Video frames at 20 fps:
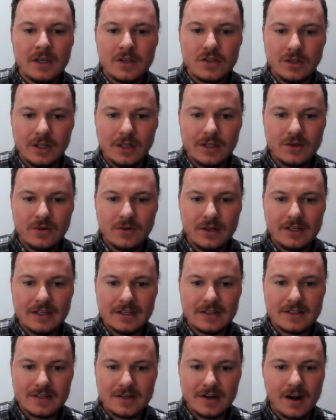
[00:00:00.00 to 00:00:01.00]
So let's go ahead
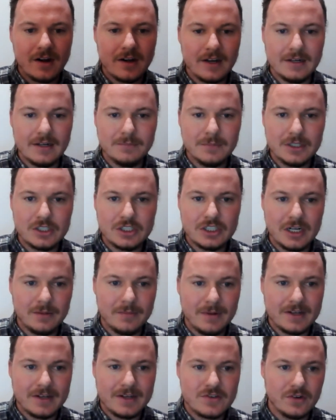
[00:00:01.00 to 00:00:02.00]
and get started. I'm going to
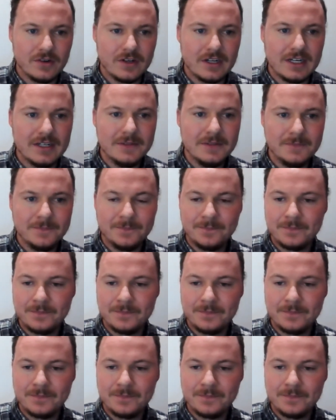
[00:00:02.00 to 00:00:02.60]
share my screen.